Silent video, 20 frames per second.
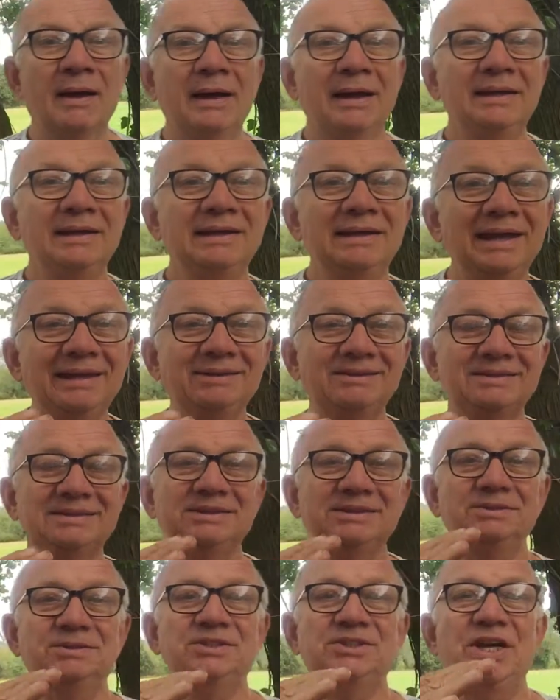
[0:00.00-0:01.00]
Again, you
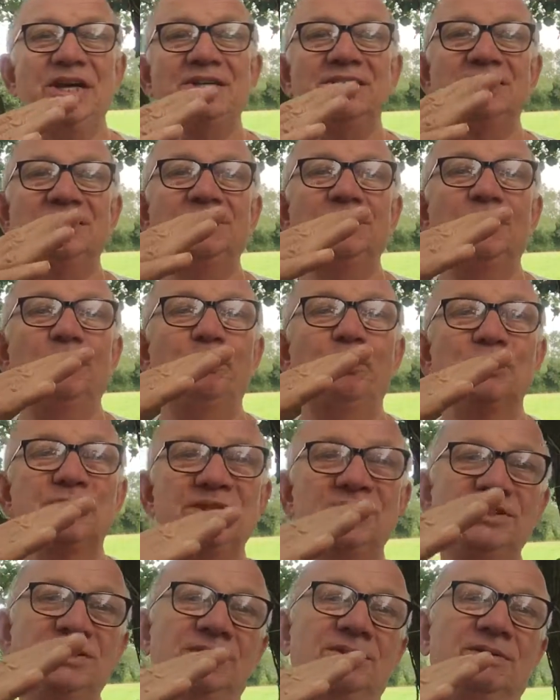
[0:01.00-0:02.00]
see, changing your
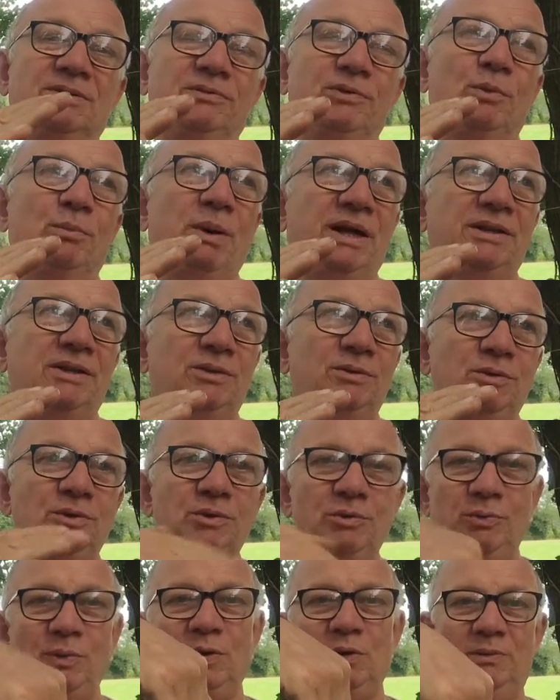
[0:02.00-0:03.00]
position of your body.
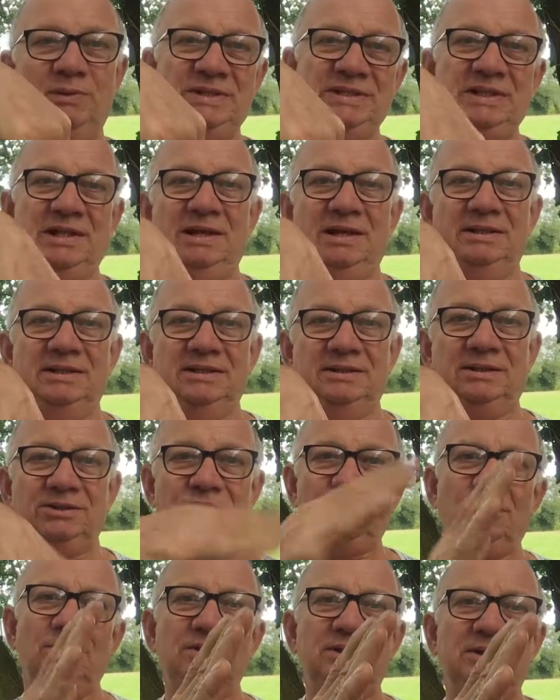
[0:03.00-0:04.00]
You be always like this. Now
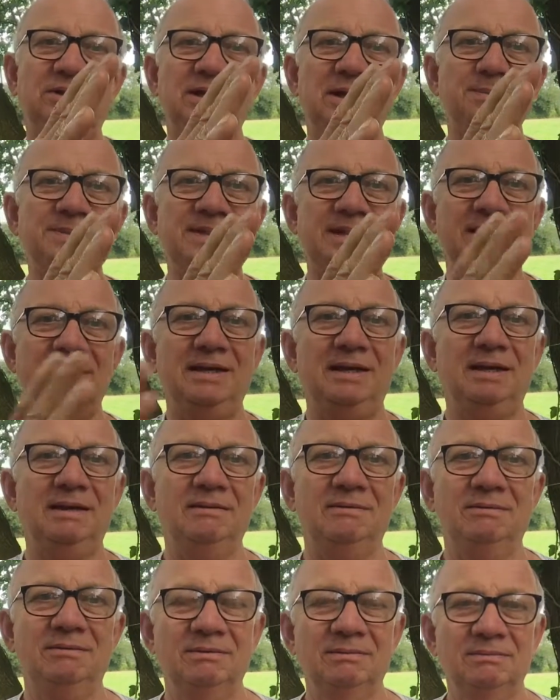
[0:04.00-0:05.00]
turn it upside
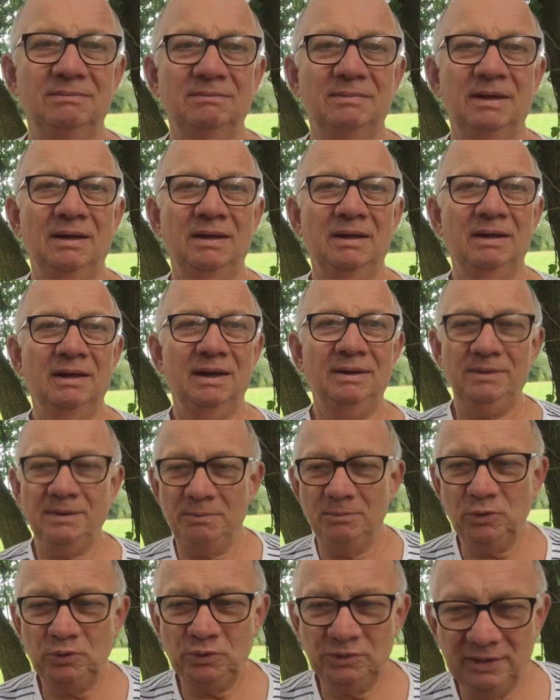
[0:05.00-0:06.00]
down.
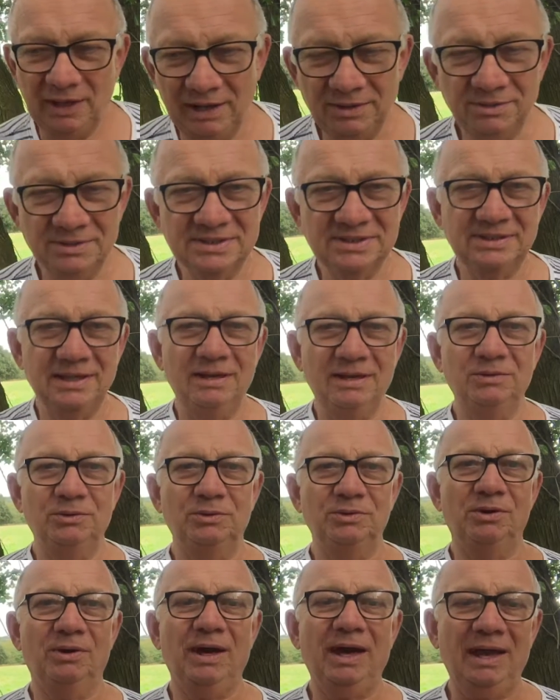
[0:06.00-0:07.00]
I'm not telling you stand
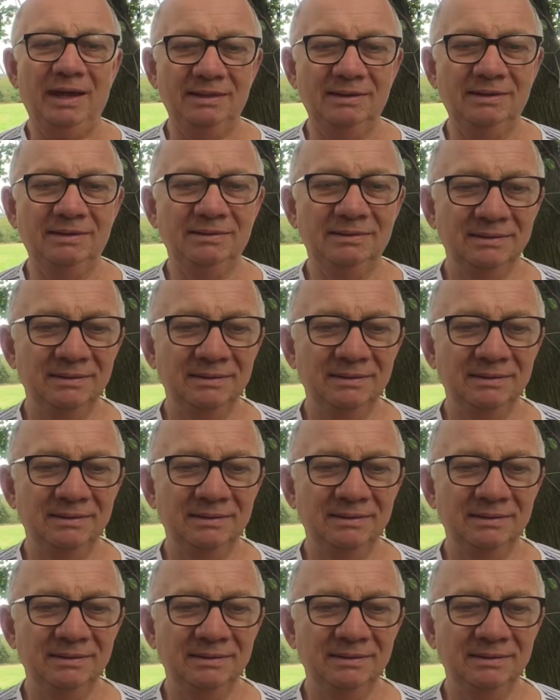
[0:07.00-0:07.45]
on your head.